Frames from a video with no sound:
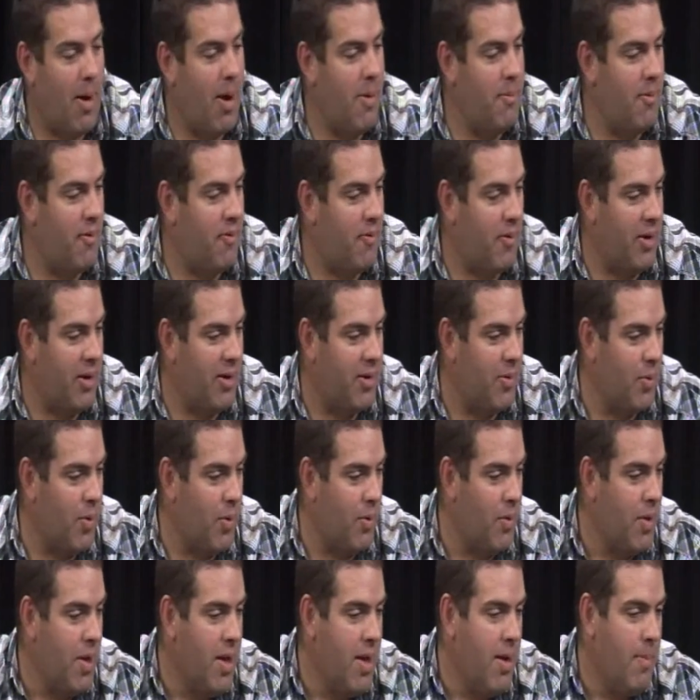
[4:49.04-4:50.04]
I'm a friend to
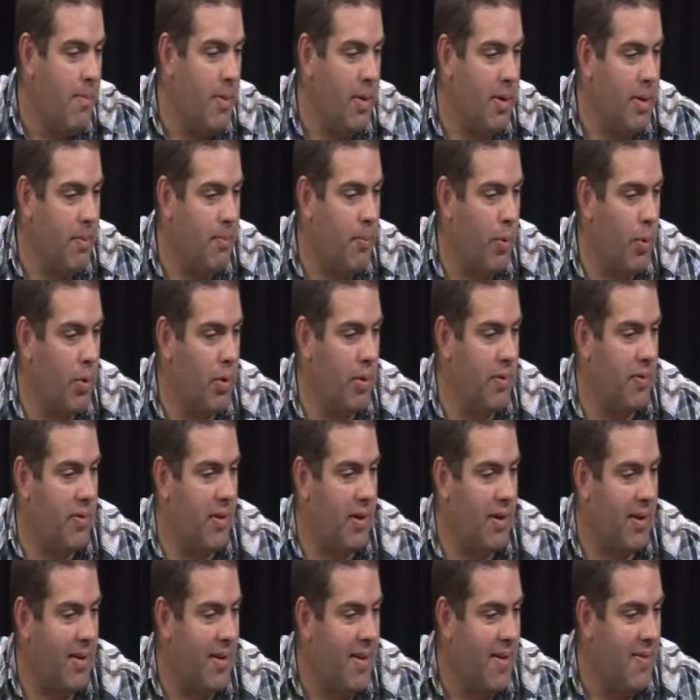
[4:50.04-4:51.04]
all. But the important
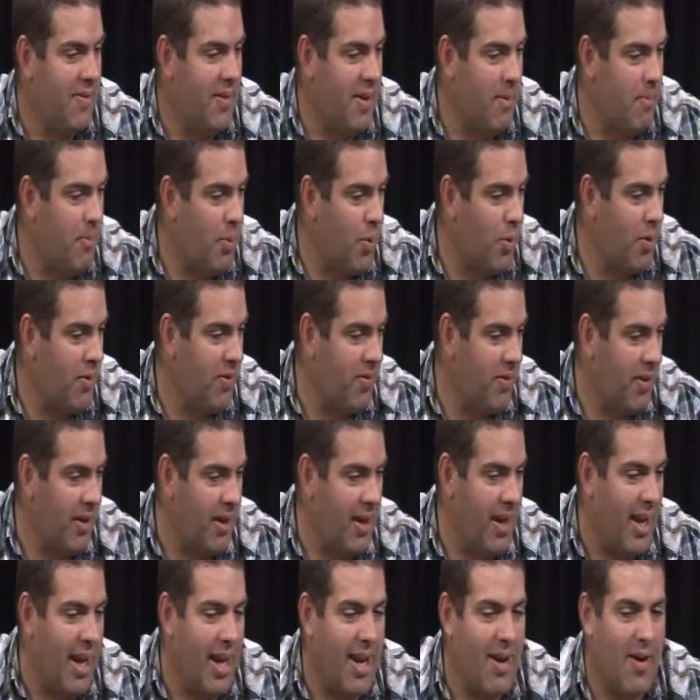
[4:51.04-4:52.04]

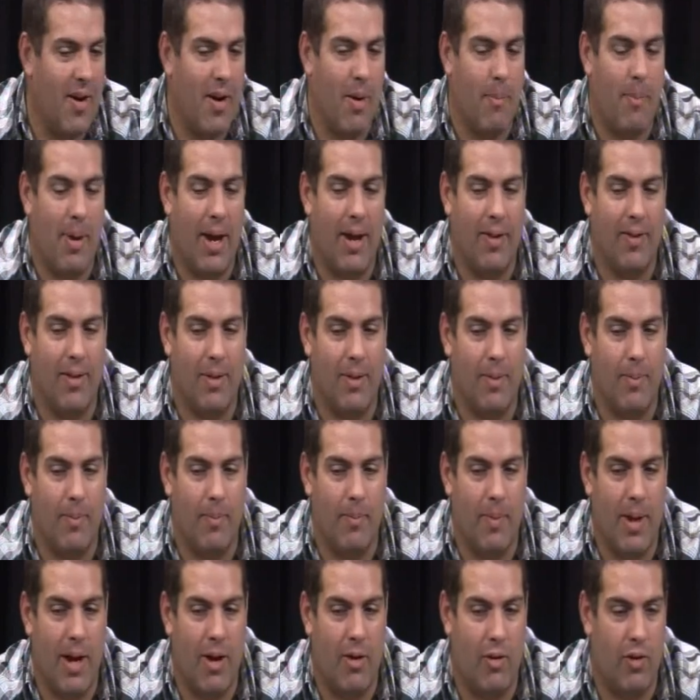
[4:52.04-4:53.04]
thing here about the
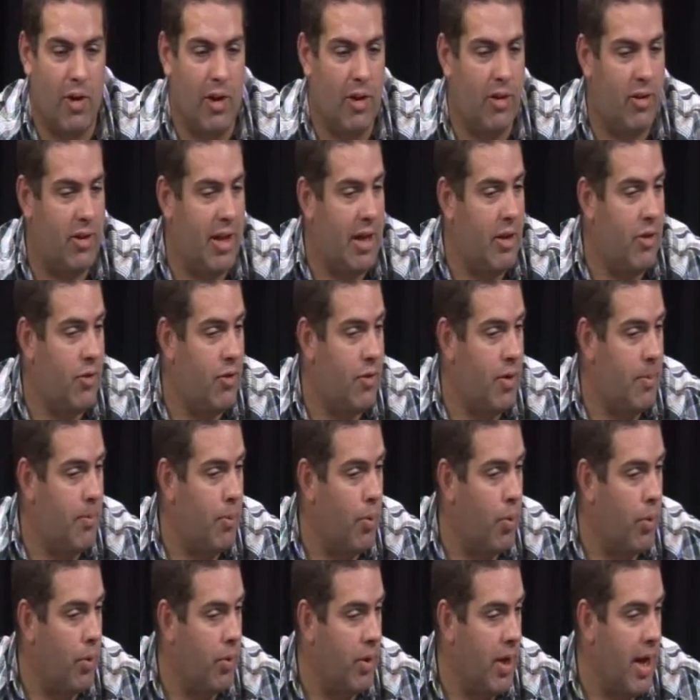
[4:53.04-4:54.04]
Māori Statutory
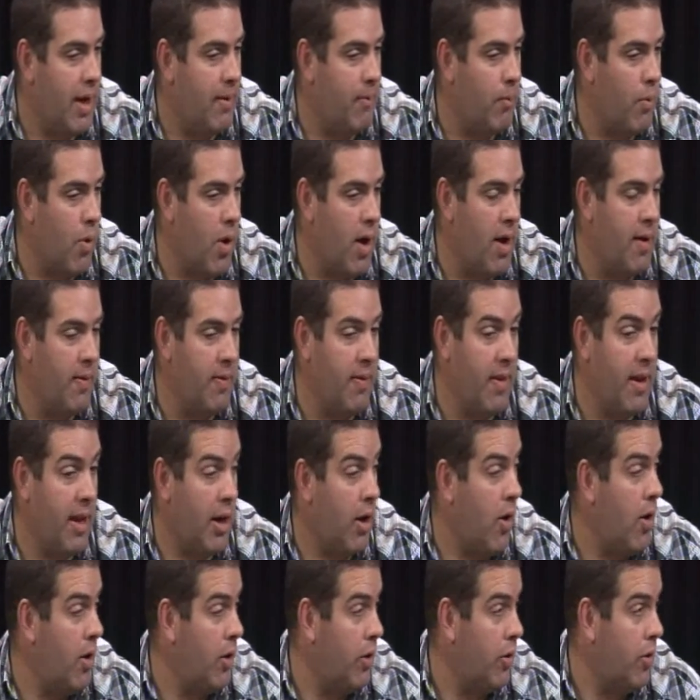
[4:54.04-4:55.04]
Board and why they're
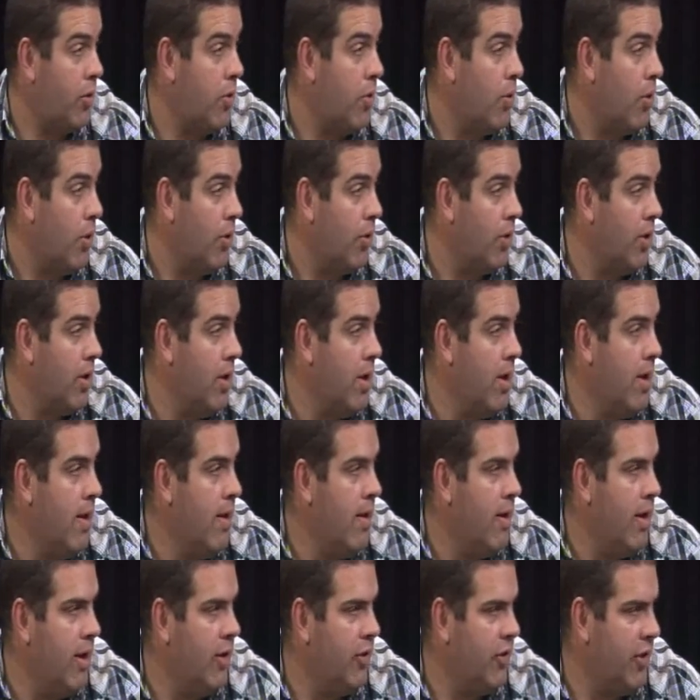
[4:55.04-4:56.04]
going to court
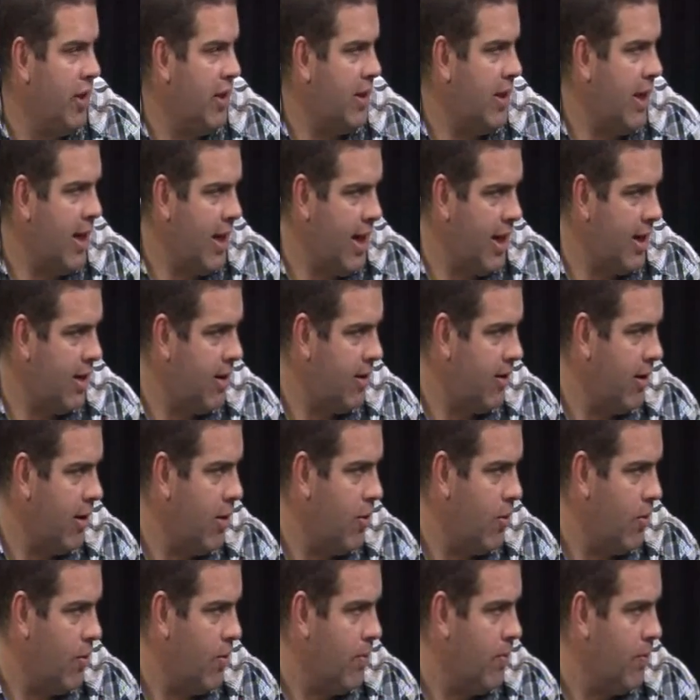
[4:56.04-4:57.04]
is that they had a
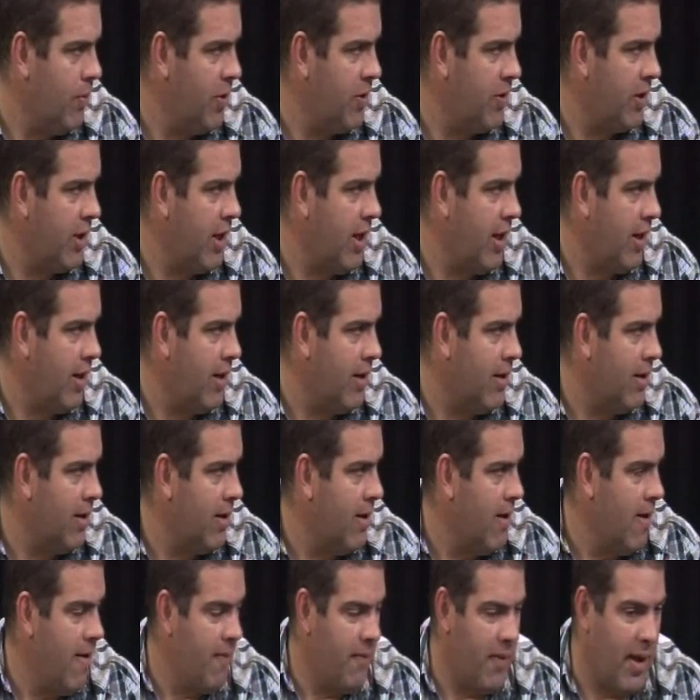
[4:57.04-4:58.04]
deal with Len.
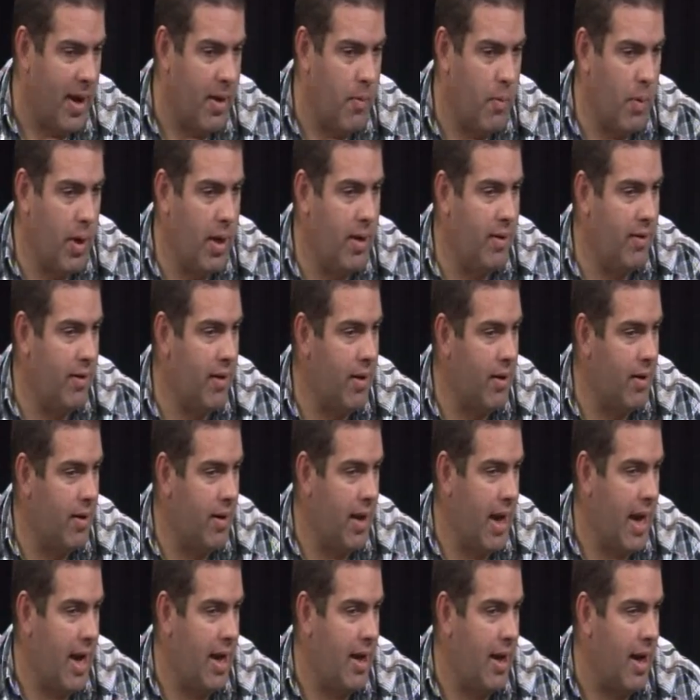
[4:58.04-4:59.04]
They went in
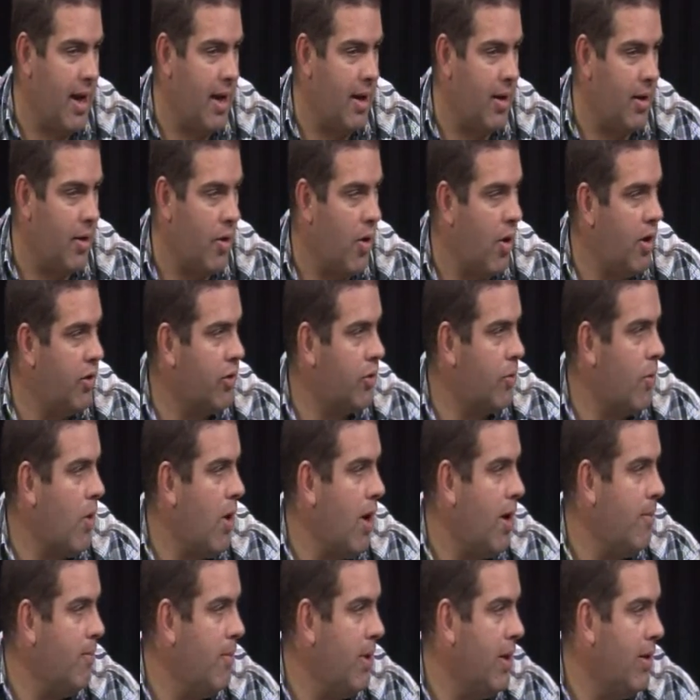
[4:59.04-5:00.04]
and had a nice,
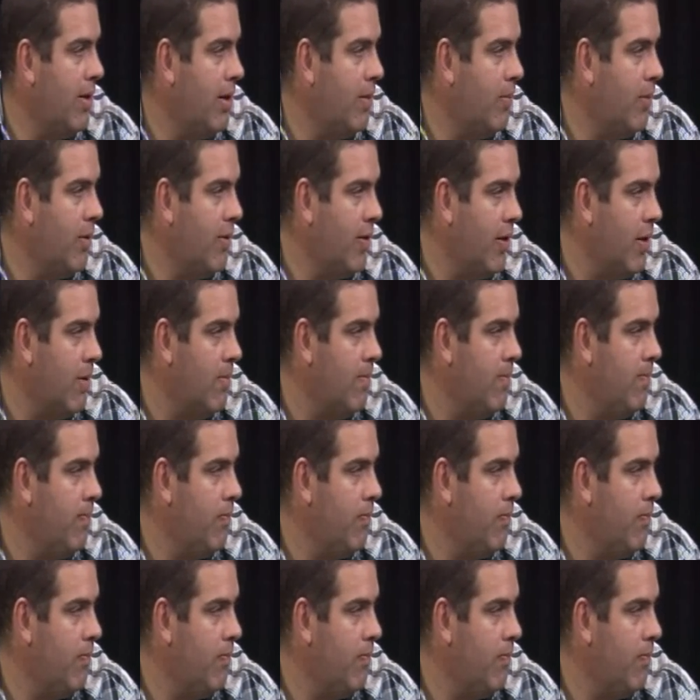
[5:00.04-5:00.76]
quiet meeting with him,